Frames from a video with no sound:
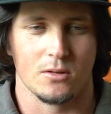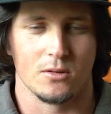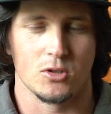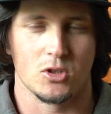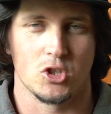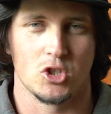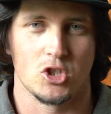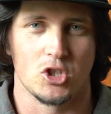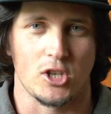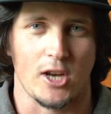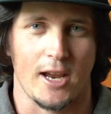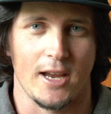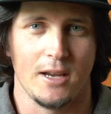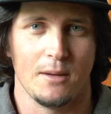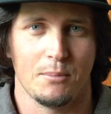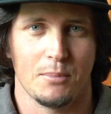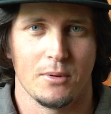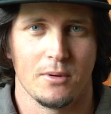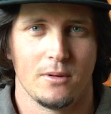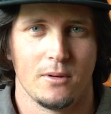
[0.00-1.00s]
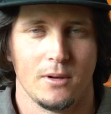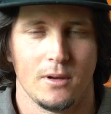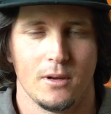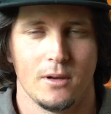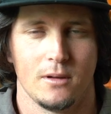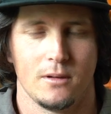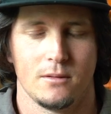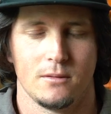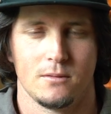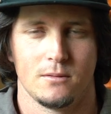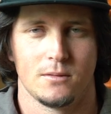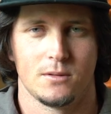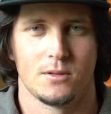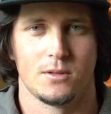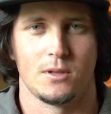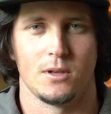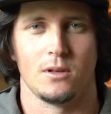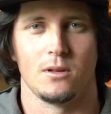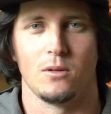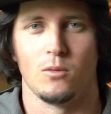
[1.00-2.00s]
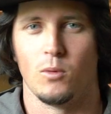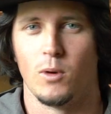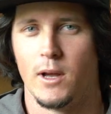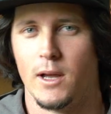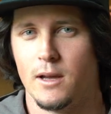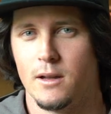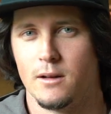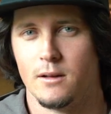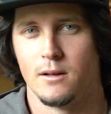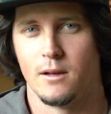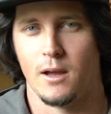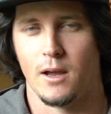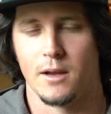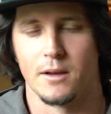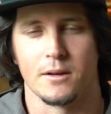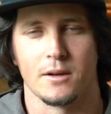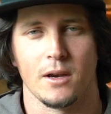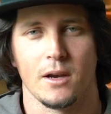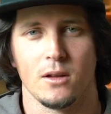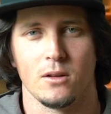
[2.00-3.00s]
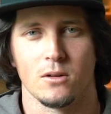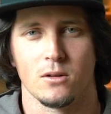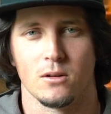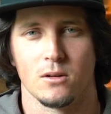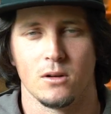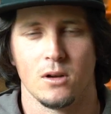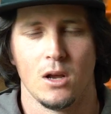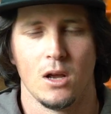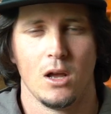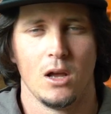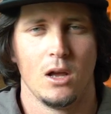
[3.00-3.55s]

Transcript: Shape, silhouette, and color,